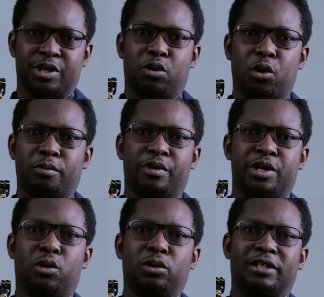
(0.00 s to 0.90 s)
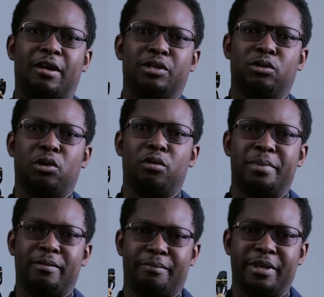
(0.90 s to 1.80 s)
when you hold, when you hold down the
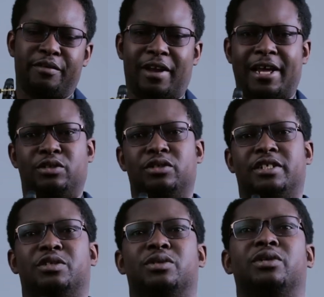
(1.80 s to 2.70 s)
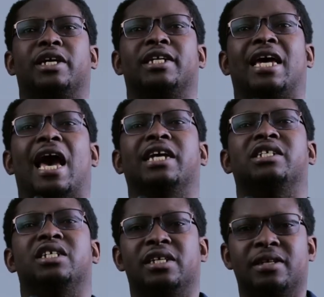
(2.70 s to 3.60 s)
low B, flat note and you want to get the
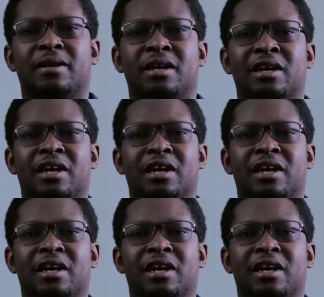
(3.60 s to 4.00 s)
high D,